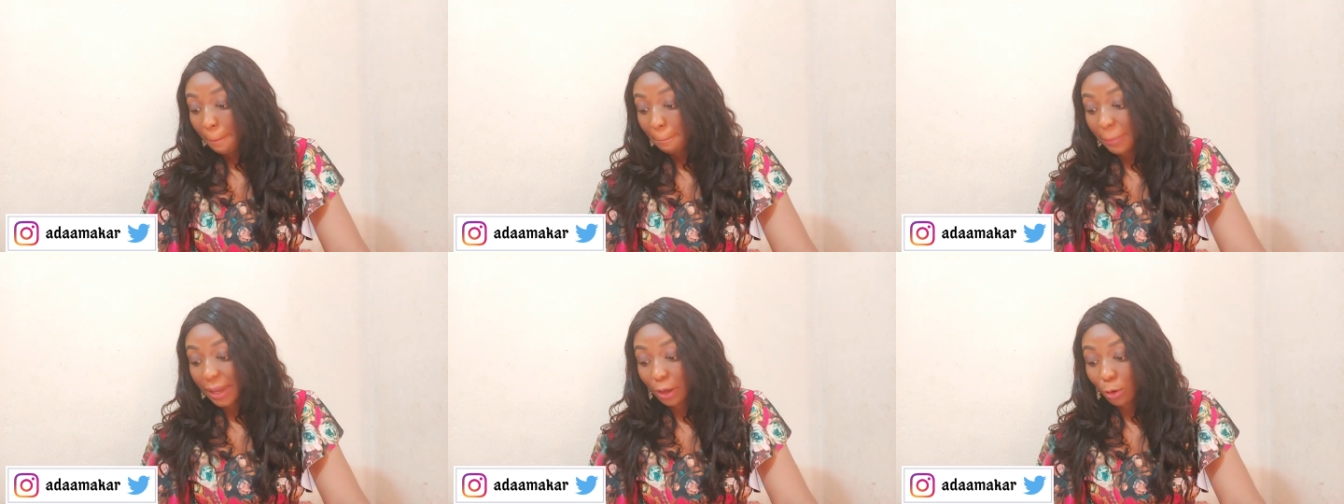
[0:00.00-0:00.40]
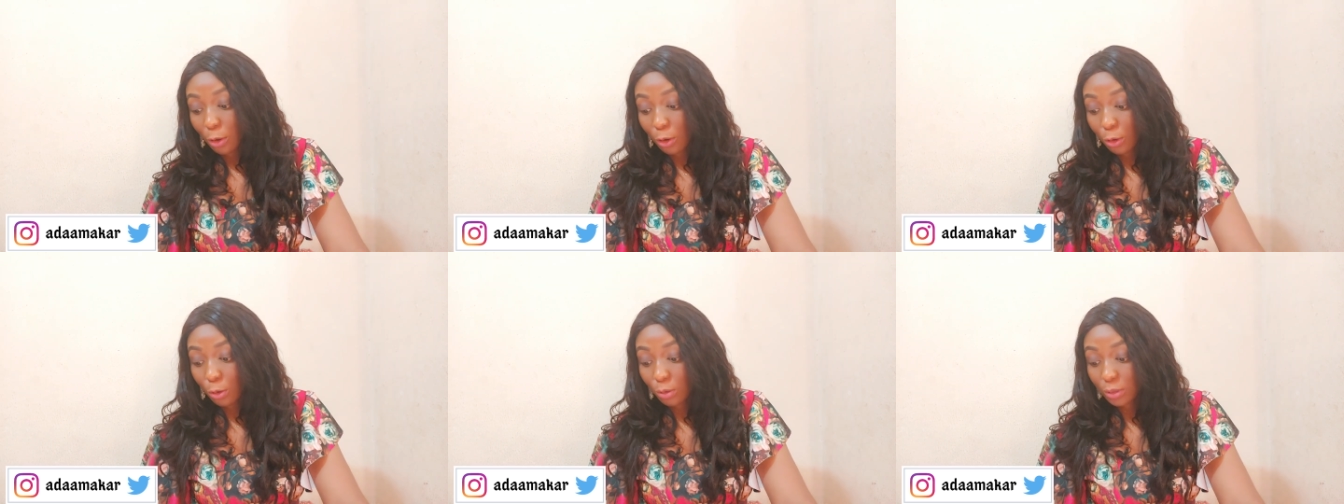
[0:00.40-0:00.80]
My
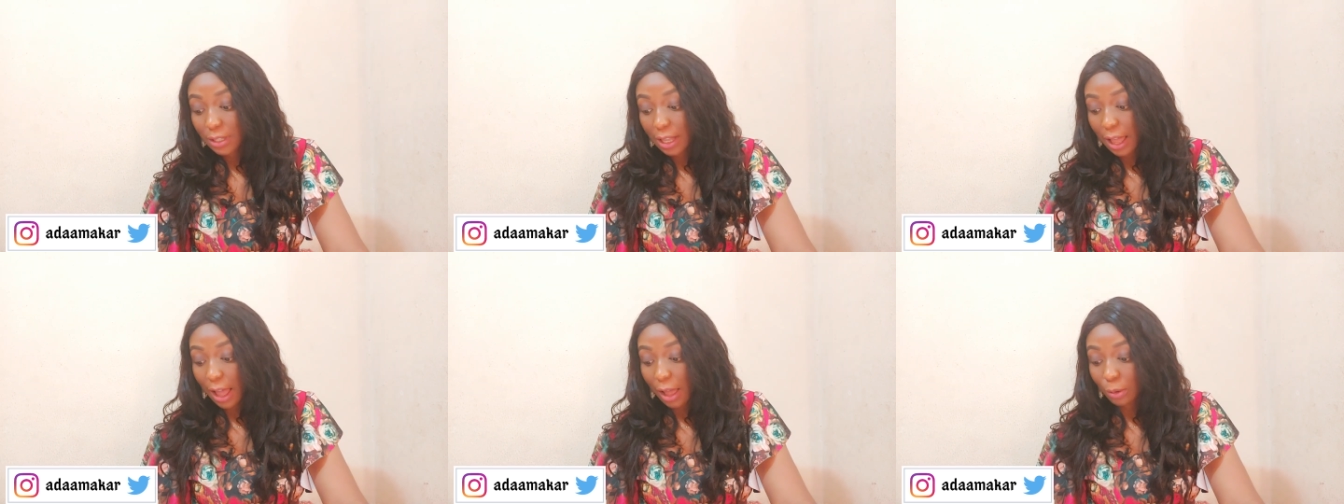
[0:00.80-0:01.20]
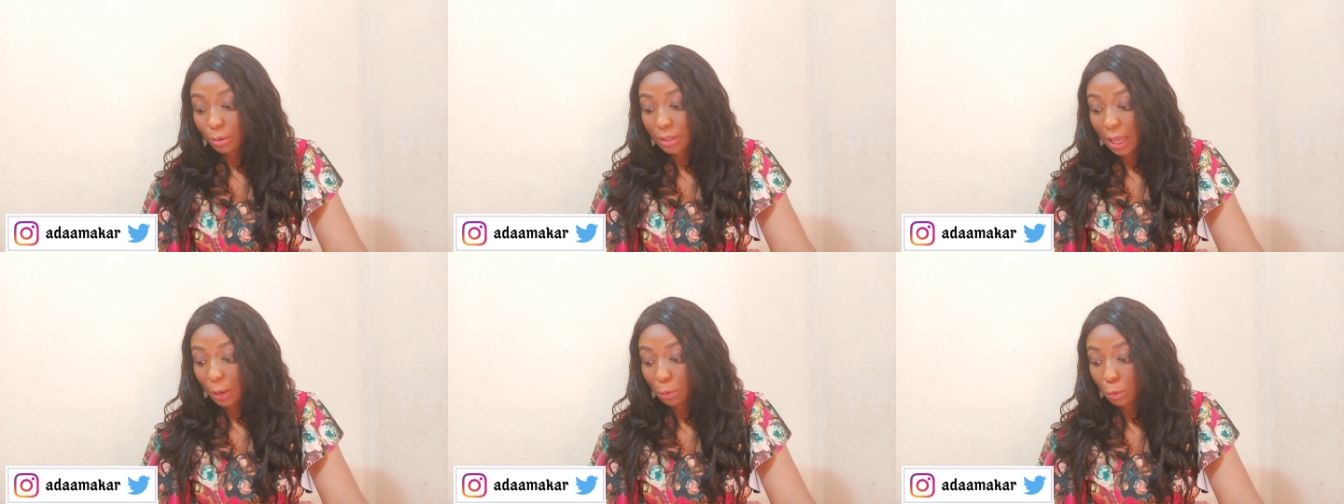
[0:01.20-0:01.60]
uncle's
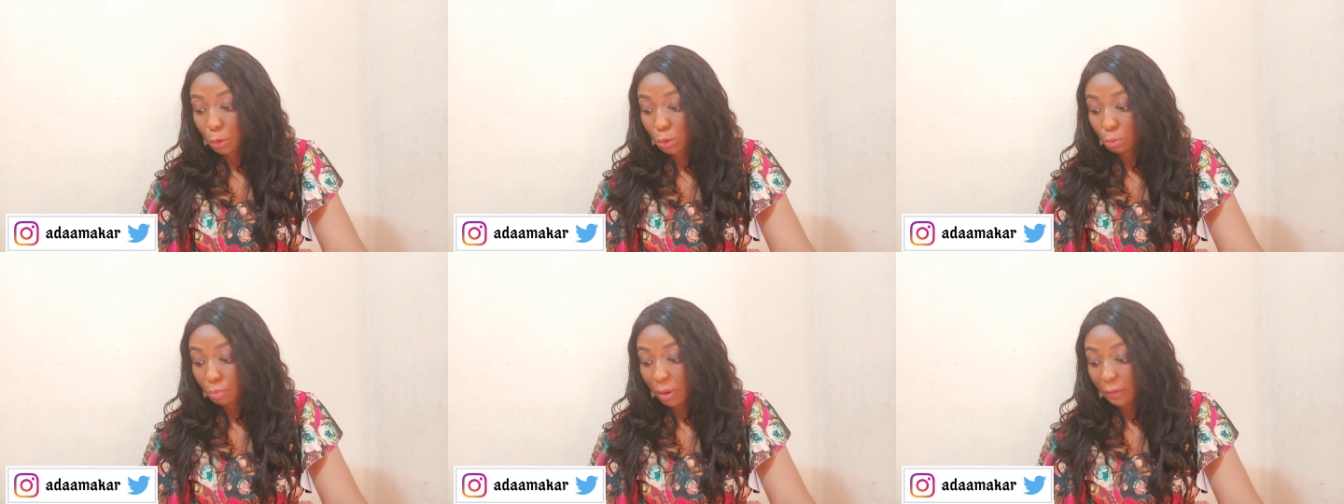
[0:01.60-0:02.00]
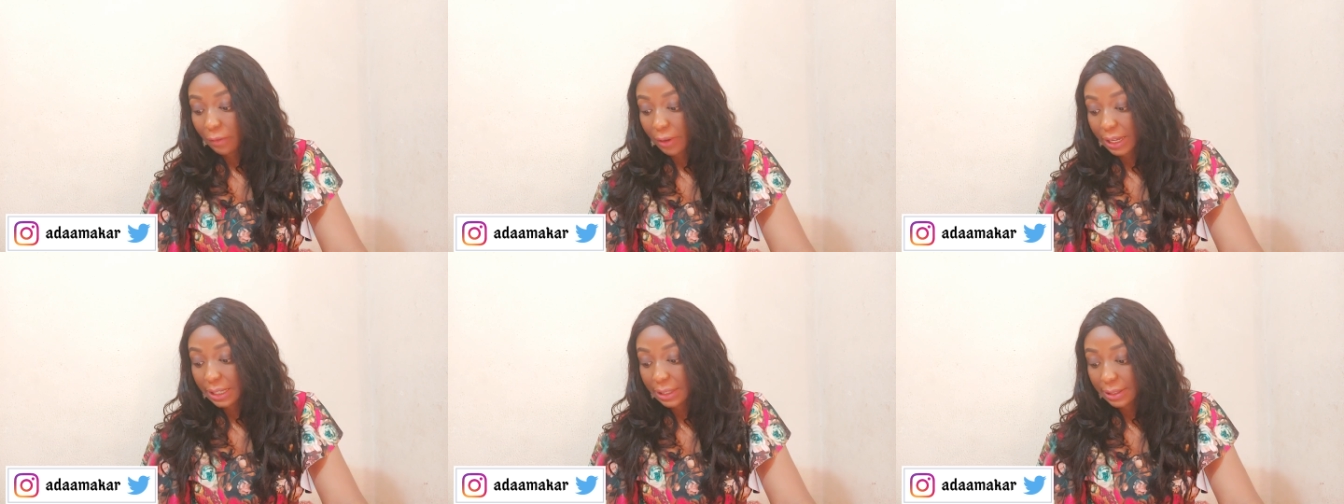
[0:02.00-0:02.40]
house I was
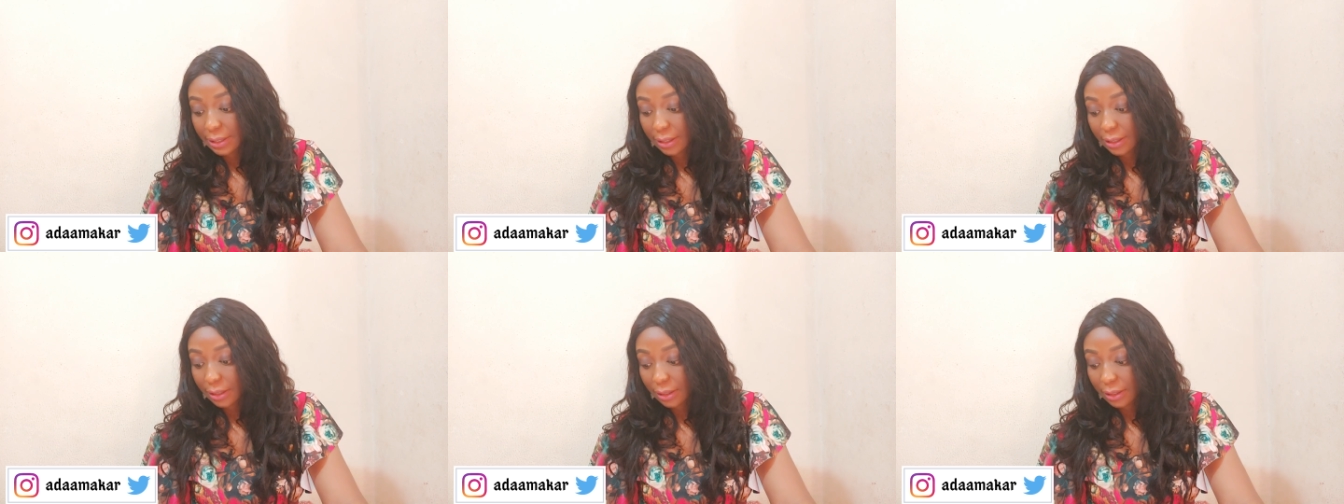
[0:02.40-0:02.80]
supervising.